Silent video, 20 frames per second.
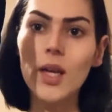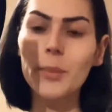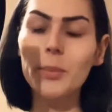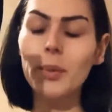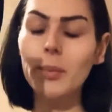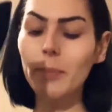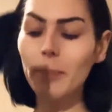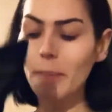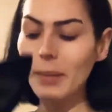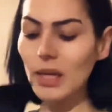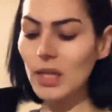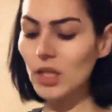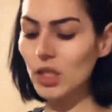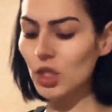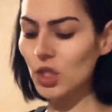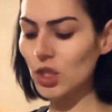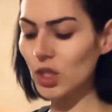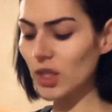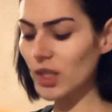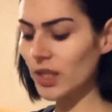but make
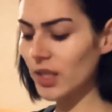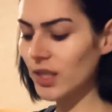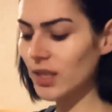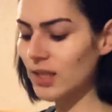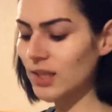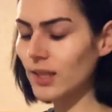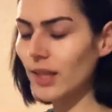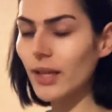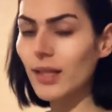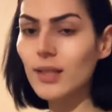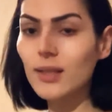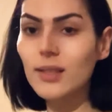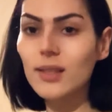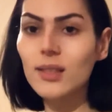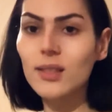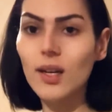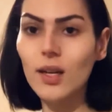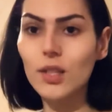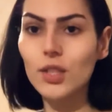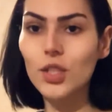sure it's like
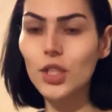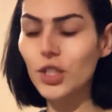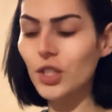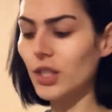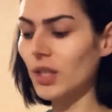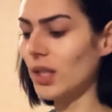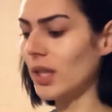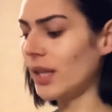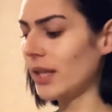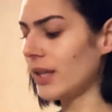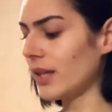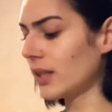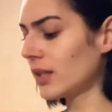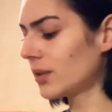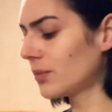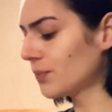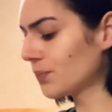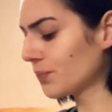stuck to your leg.